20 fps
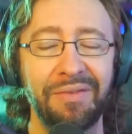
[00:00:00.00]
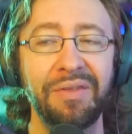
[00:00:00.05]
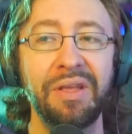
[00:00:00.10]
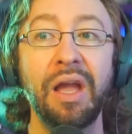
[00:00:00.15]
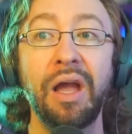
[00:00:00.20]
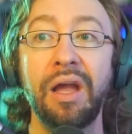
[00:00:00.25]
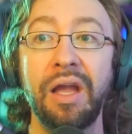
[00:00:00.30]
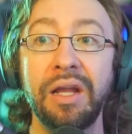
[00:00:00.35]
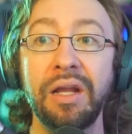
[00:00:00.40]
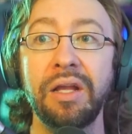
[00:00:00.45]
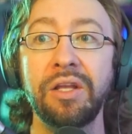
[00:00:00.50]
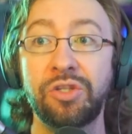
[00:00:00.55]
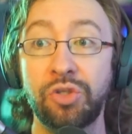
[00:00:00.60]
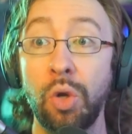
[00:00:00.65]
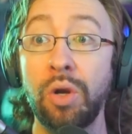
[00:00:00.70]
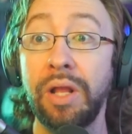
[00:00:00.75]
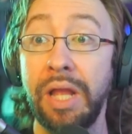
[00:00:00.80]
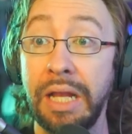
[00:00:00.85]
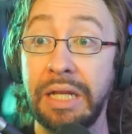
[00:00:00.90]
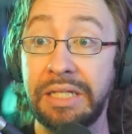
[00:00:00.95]
Yeah, it, it
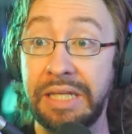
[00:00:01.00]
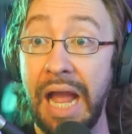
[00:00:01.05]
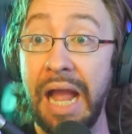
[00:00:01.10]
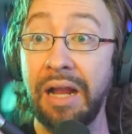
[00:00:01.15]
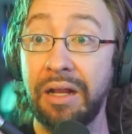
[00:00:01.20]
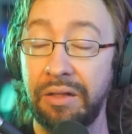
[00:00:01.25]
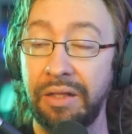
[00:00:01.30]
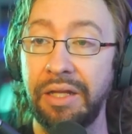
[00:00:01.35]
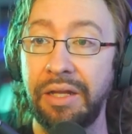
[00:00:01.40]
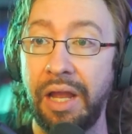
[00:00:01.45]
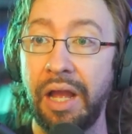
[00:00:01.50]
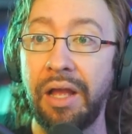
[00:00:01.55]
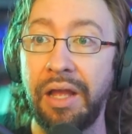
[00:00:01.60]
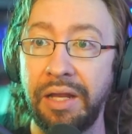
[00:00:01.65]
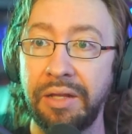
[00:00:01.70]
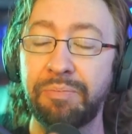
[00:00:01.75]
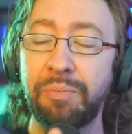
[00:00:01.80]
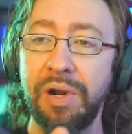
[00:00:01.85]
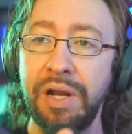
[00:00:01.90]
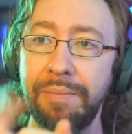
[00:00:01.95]
sort of, exactly. Yeah,
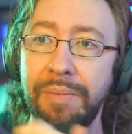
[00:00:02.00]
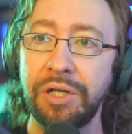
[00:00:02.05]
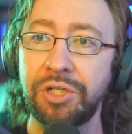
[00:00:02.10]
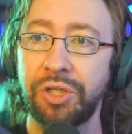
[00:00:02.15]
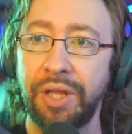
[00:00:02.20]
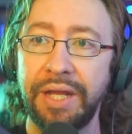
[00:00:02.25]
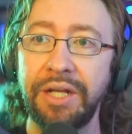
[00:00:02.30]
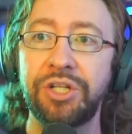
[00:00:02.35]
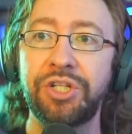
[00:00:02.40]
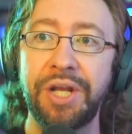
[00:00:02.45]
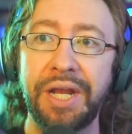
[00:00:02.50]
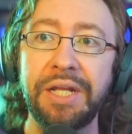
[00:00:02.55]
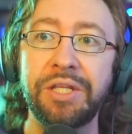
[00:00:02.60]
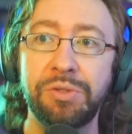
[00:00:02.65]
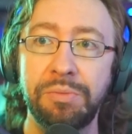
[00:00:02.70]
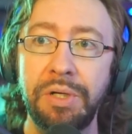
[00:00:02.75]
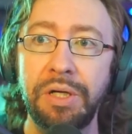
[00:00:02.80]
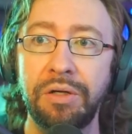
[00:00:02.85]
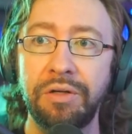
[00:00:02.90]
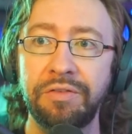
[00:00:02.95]
it, pretty much like
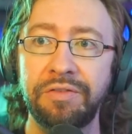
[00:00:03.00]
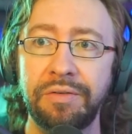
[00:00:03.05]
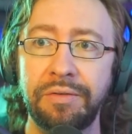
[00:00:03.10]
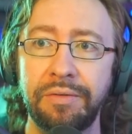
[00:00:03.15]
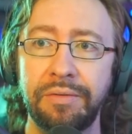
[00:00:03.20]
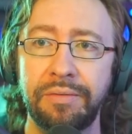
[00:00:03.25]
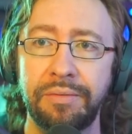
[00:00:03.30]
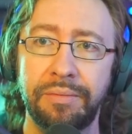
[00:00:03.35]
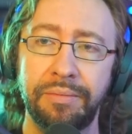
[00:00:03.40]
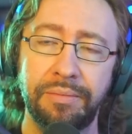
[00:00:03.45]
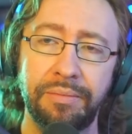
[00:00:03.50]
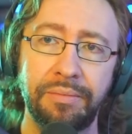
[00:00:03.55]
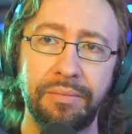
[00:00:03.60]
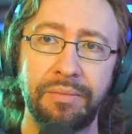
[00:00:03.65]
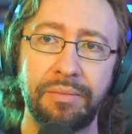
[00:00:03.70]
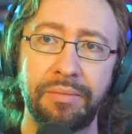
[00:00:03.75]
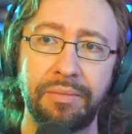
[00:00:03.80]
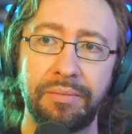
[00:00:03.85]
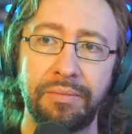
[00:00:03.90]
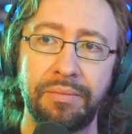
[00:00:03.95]
Jade's move.
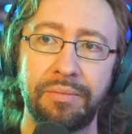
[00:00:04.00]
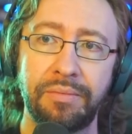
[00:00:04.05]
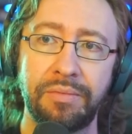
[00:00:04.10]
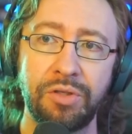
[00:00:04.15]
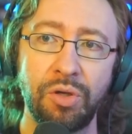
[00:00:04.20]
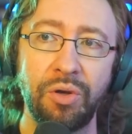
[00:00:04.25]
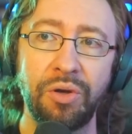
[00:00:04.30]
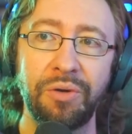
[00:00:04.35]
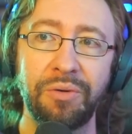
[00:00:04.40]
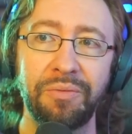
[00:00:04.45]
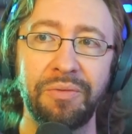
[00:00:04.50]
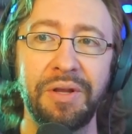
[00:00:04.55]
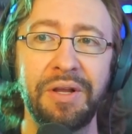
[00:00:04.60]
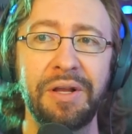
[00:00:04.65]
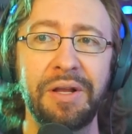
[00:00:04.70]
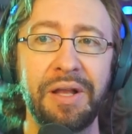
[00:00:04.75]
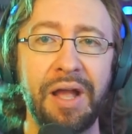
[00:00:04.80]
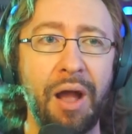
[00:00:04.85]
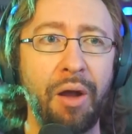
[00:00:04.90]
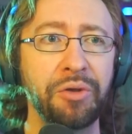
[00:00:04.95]
Yeah. So
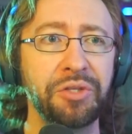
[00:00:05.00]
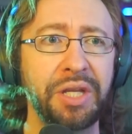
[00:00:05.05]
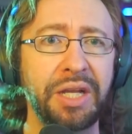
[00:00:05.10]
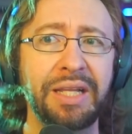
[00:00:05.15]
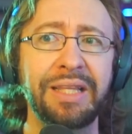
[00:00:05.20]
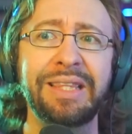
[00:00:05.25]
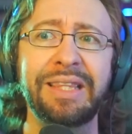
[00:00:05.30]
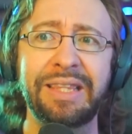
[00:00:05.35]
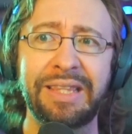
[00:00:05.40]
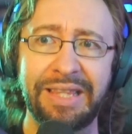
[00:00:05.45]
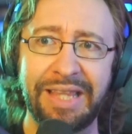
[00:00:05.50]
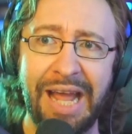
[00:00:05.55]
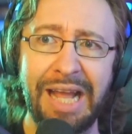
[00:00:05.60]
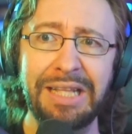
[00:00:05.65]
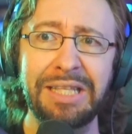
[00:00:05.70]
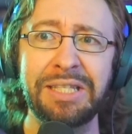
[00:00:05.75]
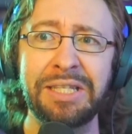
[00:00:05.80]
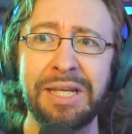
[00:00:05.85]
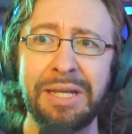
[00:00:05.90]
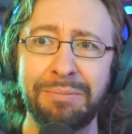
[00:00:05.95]
hmm. I was like,
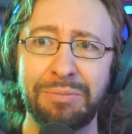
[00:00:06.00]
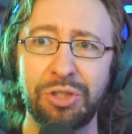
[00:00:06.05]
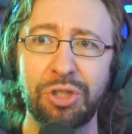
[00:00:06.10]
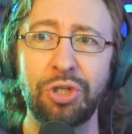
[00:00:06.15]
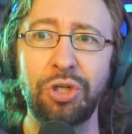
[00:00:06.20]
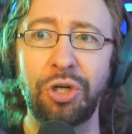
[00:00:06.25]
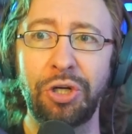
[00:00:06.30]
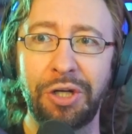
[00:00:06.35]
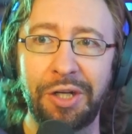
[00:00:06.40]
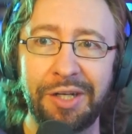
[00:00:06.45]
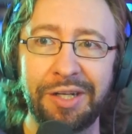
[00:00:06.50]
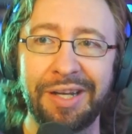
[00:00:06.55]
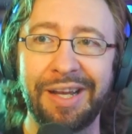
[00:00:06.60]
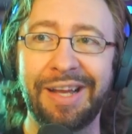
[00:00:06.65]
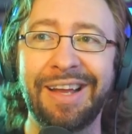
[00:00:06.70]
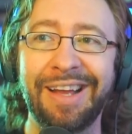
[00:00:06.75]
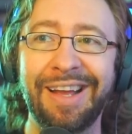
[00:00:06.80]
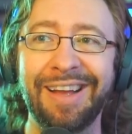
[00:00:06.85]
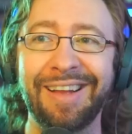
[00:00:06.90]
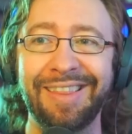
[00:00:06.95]
that seems good.
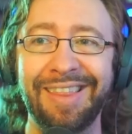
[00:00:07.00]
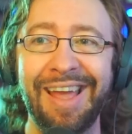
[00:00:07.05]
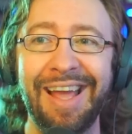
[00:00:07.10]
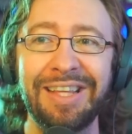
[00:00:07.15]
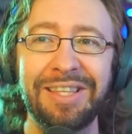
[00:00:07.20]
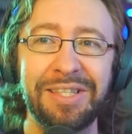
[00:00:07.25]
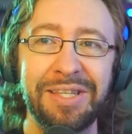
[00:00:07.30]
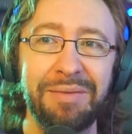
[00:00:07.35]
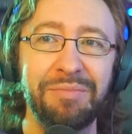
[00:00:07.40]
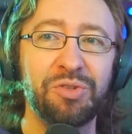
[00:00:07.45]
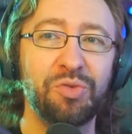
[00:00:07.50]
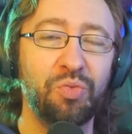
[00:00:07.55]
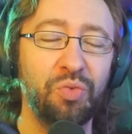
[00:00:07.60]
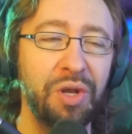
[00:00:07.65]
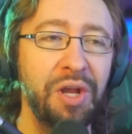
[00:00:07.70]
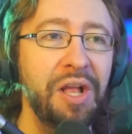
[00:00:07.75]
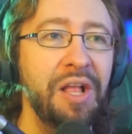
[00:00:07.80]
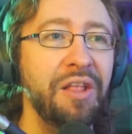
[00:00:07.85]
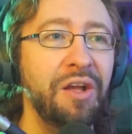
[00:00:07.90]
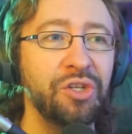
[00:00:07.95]
that seems
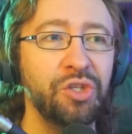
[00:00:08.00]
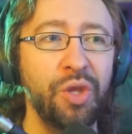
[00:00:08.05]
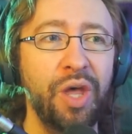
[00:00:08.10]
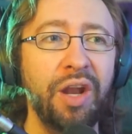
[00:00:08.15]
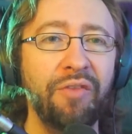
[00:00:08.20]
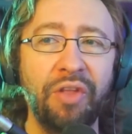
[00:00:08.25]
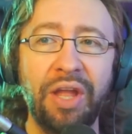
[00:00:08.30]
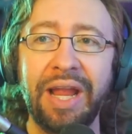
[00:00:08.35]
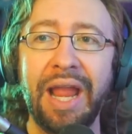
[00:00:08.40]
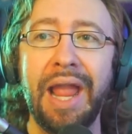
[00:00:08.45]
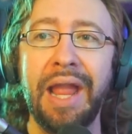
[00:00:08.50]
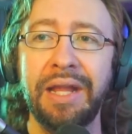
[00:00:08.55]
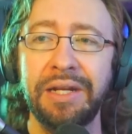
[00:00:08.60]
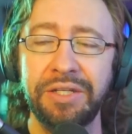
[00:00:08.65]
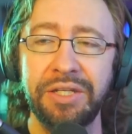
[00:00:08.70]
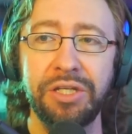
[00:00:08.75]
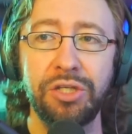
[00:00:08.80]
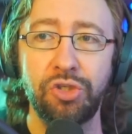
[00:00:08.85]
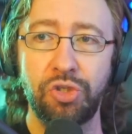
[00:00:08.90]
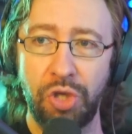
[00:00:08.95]
there's a lot of like
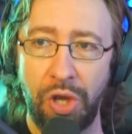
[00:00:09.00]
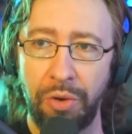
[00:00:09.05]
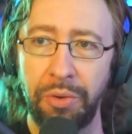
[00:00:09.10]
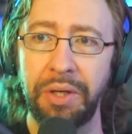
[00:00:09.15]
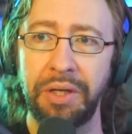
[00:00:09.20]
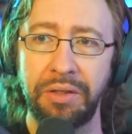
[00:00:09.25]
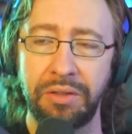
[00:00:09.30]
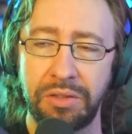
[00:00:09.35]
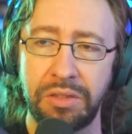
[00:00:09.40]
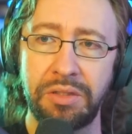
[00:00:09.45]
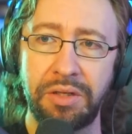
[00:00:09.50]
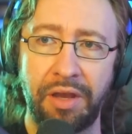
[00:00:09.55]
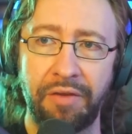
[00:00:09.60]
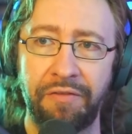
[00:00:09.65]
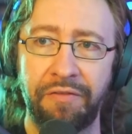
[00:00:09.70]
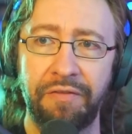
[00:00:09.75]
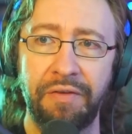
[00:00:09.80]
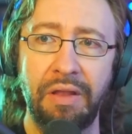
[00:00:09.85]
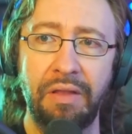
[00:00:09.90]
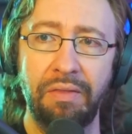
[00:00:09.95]
anti zoning
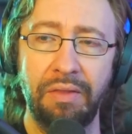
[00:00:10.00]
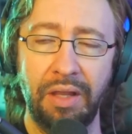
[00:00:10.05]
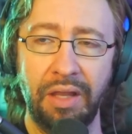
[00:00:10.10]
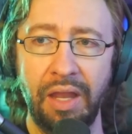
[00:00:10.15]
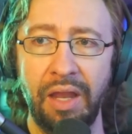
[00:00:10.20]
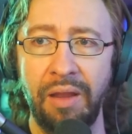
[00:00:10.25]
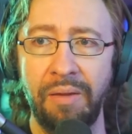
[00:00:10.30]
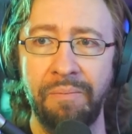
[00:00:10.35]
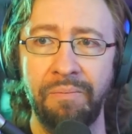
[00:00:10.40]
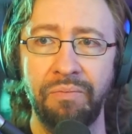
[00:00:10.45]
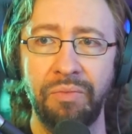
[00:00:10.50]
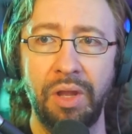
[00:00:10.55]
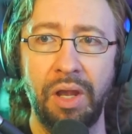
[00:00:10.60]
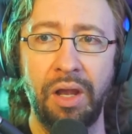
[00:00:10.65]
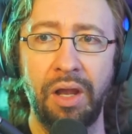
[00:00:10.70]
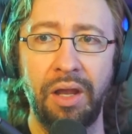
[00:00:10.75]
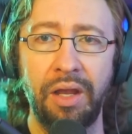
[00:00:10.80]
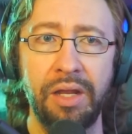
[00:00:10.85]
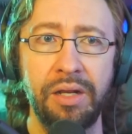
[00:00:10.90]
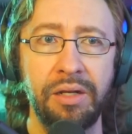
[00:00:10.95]
stuff in the game,
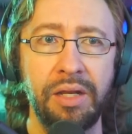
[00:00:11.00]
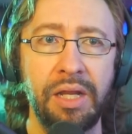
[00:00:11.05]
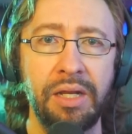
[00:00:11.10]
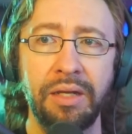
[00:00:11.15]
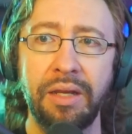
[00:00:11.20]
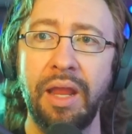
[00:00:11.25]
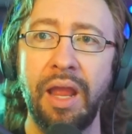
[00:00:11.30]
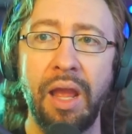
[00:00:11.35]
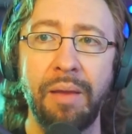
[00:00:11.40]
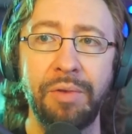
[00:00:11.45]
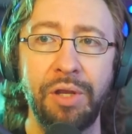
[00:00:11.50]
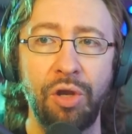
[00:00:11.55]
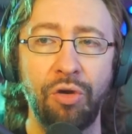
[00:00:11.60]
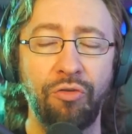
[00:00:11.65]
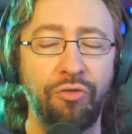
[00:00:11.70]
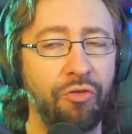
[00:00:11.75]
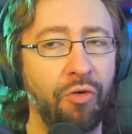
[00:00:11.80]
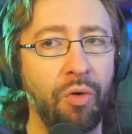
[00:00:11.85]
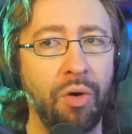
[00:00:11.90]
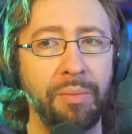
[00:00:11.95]
uh, in in
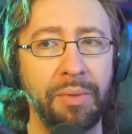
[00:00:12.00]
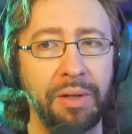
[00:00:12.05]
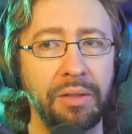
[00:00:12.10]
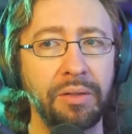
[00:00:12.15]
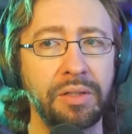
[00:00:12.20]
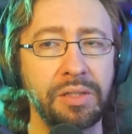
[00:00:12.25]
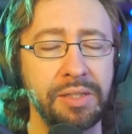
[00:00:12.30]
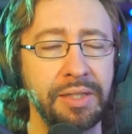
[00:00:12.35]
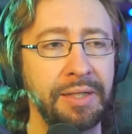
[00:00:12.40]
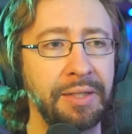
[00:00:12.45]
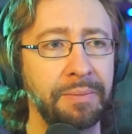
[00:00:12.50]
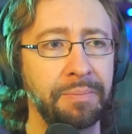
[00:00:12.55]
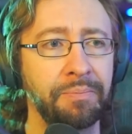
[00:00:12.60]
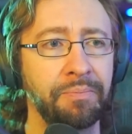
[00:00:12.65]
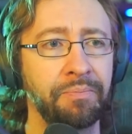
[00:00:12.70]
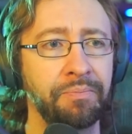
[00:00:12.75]
cameo form. It looks like.